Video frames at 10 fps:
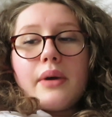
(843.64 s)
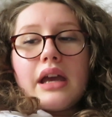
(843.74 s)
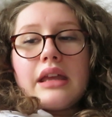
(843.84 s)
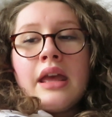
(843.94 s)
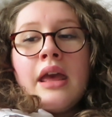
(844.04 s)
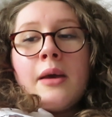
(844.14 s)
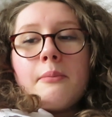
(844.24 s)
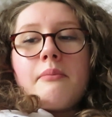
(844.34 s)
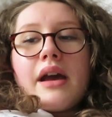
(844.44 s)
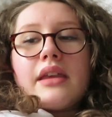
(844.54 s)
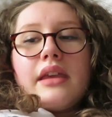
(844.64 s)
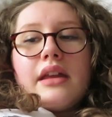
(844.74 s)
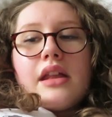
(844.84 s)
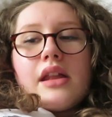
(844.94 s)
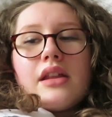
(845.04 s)
by
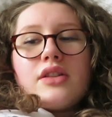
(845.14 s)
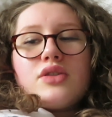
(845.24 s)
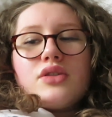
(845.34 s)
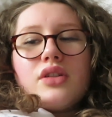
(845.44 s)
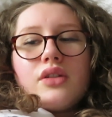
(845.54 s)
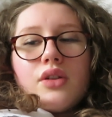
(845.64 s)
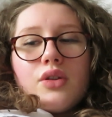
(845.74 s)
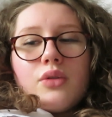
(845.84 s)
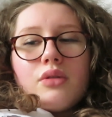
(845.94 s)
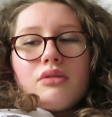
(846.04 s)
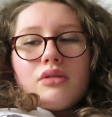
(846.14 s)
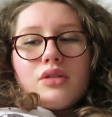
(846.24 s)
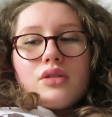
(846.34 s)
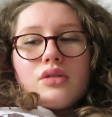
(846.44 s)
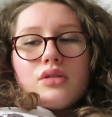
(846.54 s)
Maggie
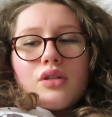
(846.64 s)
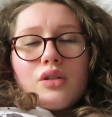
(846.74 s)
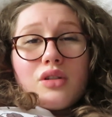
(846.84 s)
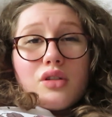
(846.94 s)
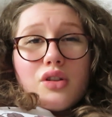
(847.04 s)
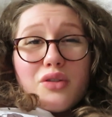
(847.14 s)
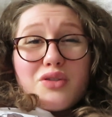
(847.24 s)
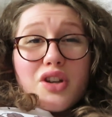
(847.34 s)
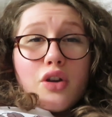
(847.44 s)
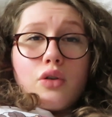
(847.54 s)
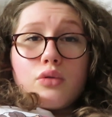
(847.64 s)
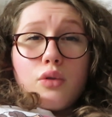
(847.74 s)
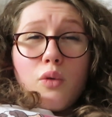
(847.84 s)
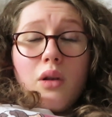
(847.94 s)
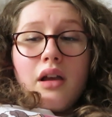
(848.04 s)
Tokuda
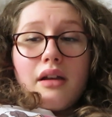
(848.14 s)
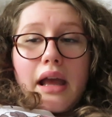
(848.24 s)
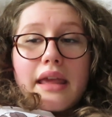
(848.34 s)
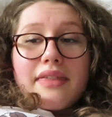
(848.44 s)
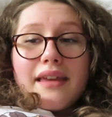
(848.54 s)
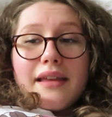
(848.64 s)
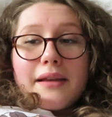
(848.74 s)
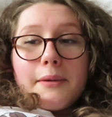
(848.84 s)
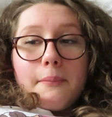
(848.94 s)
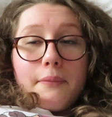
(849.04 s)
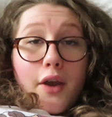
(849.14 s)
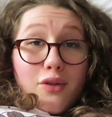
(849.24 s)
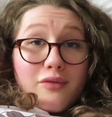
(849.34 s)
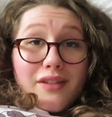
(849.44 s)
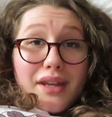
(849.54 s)
Hall, I think,
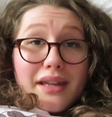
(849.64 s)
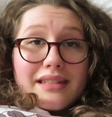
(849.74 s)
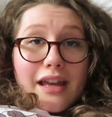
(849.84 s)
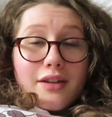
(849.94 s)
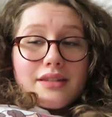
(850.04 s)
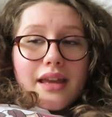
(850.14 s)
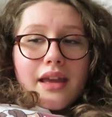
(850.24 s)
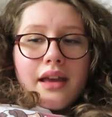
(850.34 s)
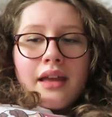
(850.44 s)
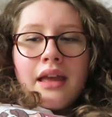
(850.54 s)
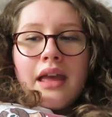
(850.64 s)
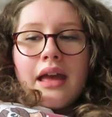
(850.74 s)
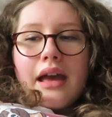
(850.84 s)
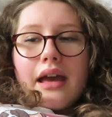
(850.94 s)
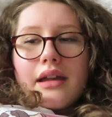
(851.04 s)
hopefully is how you say it.
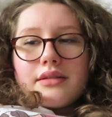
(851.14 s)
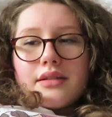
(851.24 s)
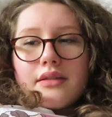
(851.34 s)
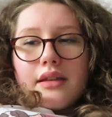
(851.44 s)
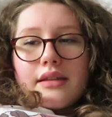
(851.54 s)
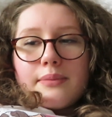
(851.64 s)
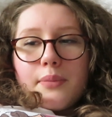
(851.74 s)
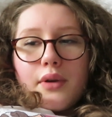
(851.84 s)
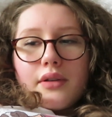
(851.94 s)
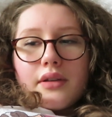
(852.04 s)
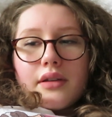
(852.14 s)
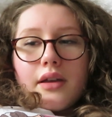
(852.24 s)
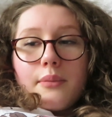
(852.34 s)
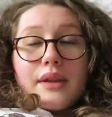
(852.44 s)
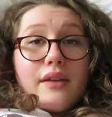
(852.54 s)
And this book
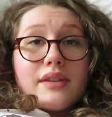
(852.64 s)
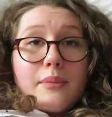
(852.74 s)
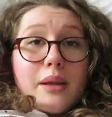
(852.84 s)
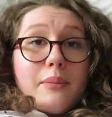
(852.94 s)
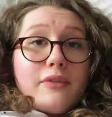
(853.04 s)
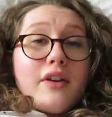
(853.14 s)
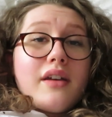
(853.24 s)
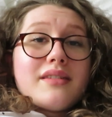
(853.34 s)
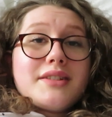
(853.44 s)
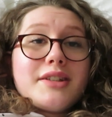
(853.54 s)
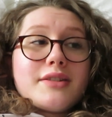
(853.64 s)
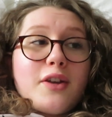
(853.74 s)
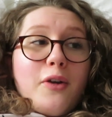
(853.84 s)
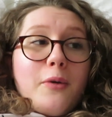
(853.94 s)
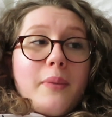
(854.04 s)
comes out September 1st,
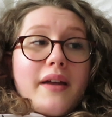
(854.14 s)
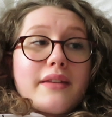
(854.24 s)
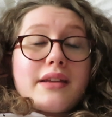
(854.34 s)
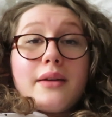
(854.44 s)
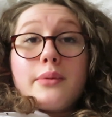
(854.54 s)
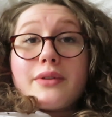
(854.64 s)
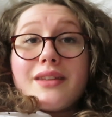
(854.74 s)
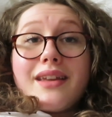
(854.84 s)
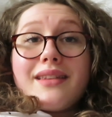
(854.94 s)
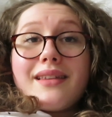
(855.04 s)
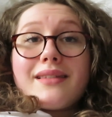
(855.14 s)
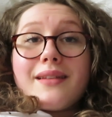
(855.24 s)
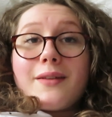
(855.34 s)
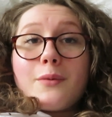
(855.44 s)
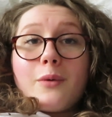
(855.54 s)
so by the time you're seeing this,
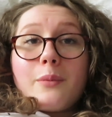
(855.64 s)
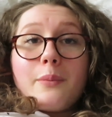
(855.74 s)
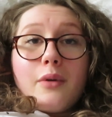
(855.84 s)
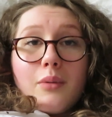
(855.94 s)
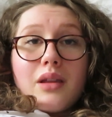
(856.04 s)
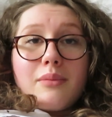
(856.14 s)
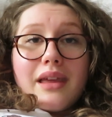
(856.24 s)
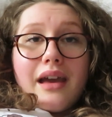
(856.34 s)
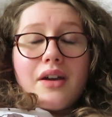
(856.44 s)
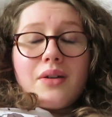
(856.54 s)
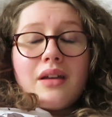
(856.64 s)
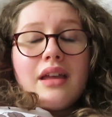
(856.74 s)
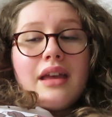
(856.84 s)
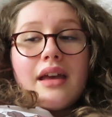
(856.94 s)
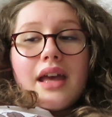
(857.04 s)
this will probably be out.
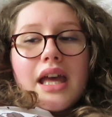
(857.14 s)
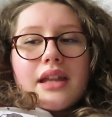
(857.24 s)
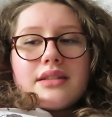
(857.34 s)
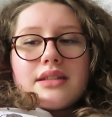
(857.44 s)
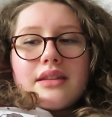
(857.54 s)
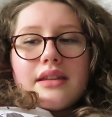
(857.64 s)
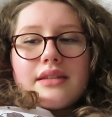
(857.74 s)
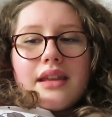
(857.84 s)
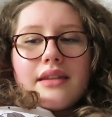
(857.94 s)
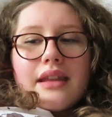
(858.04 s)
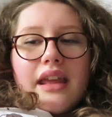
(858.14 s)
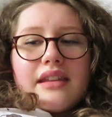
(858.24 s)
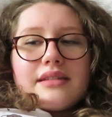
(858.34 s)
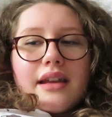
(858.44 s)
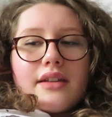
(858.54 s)
And this is a
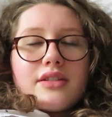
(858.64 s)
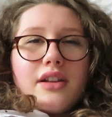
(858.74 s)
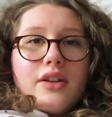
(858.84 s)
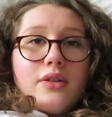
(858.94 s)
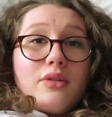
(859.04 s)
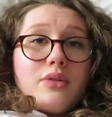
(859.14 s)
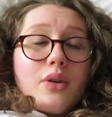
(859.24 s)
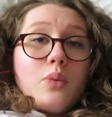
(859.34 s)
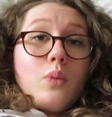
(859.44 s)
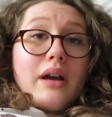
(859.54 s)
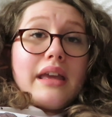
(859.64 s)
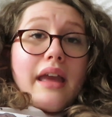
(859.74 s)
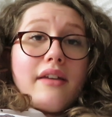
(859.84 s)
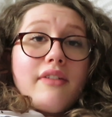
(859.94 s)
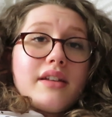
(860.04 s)
standalone
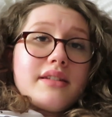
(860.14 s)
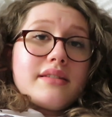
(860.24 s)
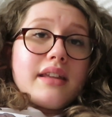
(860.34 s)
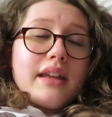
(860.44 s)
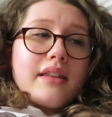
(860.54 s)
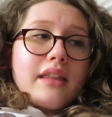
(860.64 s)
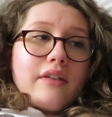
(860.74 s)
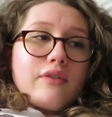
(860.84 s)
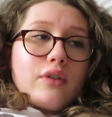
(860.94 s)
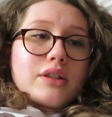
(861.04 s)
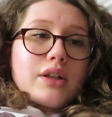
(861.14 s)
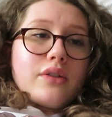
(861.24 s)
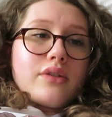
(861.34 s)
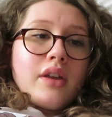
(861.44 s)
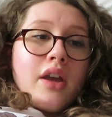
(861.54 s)
YA fantasy that
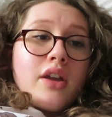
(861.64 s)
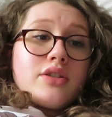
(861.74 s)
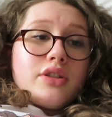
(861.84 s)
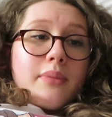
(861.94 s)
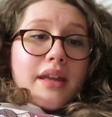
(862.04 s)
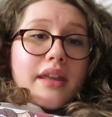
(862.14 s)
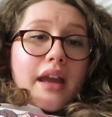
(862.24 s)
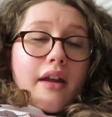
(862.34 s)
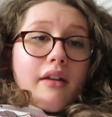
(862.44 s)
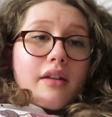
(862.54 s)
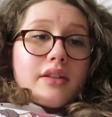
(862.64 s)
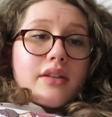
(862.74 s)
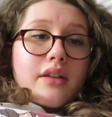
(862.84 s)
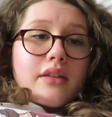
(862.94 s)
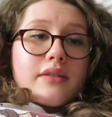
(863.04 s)
follows 2 main
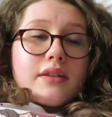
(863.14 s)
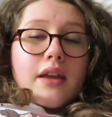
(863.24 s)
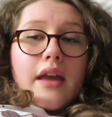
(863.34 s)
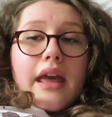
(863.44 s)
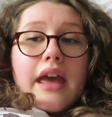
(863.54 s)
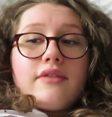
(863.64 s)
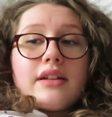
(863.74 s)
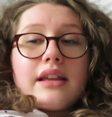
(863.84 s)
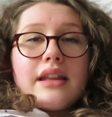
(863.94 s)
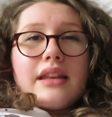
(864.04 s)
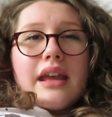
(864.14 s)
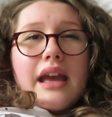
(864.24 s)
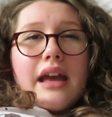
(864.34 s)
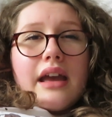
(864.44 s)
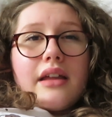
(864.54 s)
characters, Evelyn
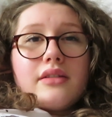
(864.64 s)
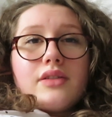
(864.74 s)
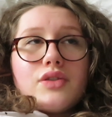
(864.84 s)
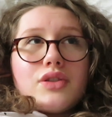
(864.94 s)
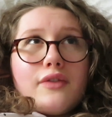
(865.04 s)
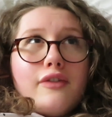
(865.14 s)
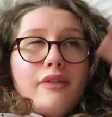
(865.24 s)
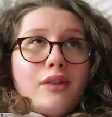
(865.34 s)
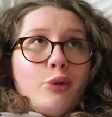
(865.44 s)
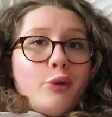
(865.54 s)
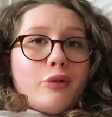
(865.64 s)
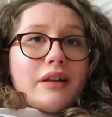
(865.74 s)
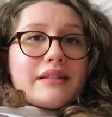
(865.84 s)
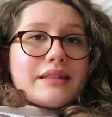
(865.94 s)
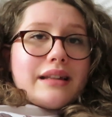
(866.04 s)
and
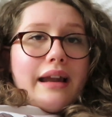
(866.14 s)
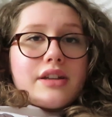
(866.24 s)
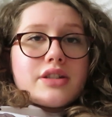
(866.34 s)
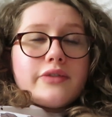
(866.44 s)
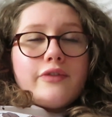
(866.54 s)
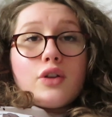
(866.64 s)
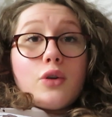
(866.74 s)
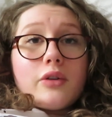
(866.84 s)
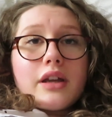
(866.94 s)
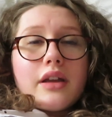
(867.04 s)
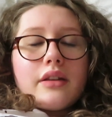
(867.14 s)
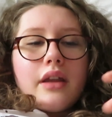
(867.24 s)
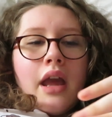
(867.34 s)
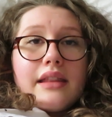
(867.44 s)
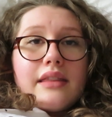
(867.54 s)

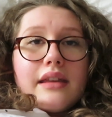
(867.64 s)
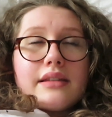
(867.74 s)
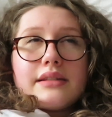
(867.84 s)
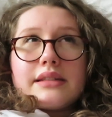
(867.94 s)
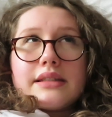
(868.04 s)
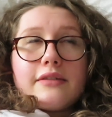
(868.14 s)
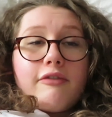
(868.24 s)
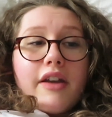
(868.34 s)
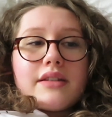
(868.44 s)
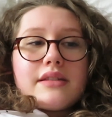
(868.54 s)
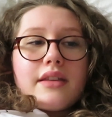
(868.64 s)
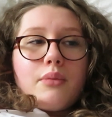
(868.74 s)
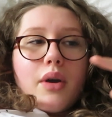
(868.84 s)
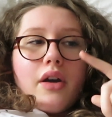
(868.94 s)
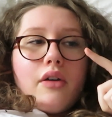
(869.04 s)
Flora/Florian. In this
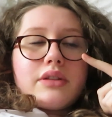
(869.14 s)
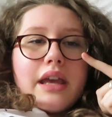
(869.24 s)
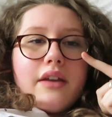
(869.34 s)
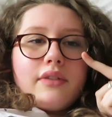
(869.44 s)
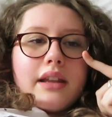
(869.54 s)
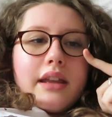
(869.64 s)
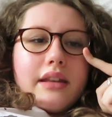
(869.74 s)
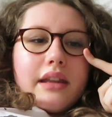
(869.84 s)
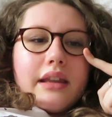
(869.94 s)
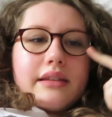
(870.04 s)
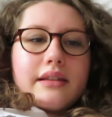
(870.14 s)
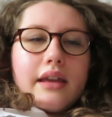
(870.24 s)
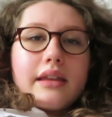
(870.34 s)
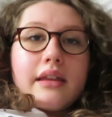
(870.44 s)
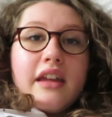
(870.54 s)
fantasy world, Evelyn is
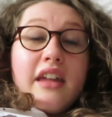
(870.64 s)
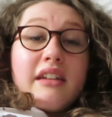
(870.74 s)
like